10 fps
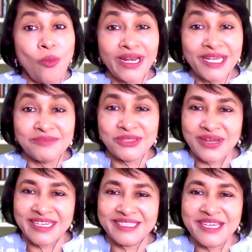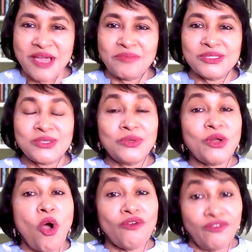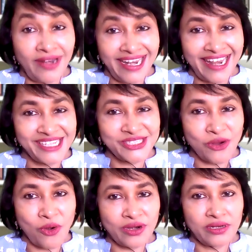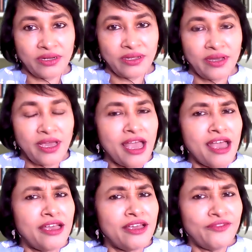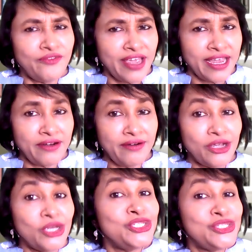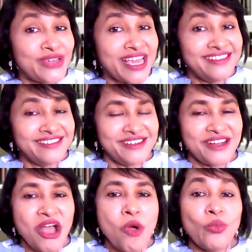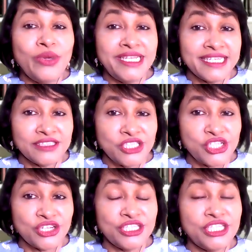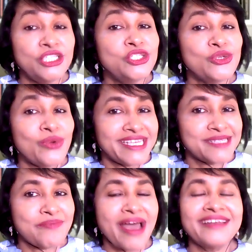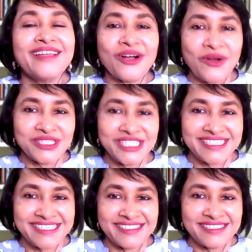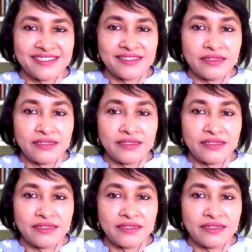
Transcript: Welcome to another episode of Light On, where together we take a journey to expand our consciousness.